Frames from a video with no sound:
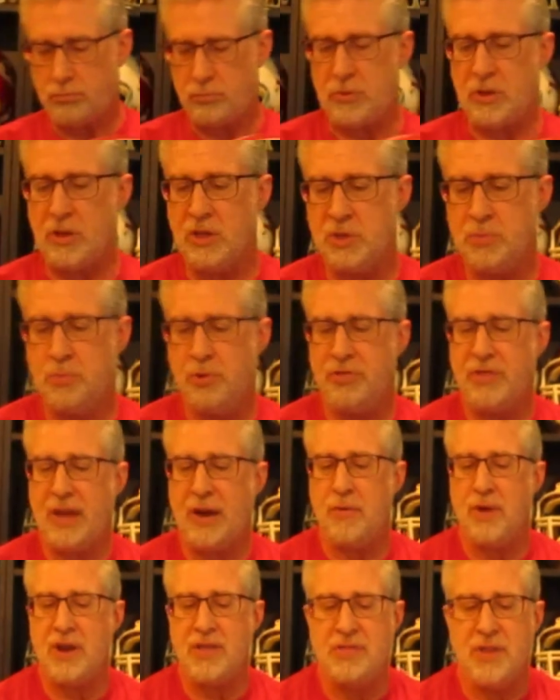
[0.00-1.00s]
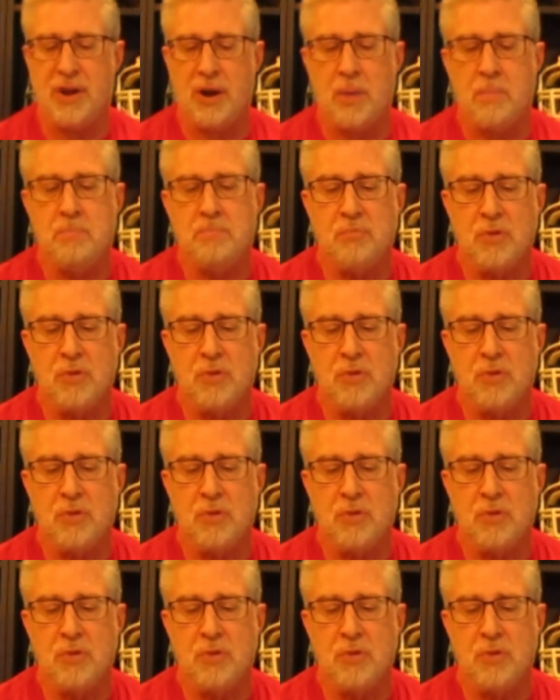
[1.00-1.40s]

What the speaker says: Let's put that right there.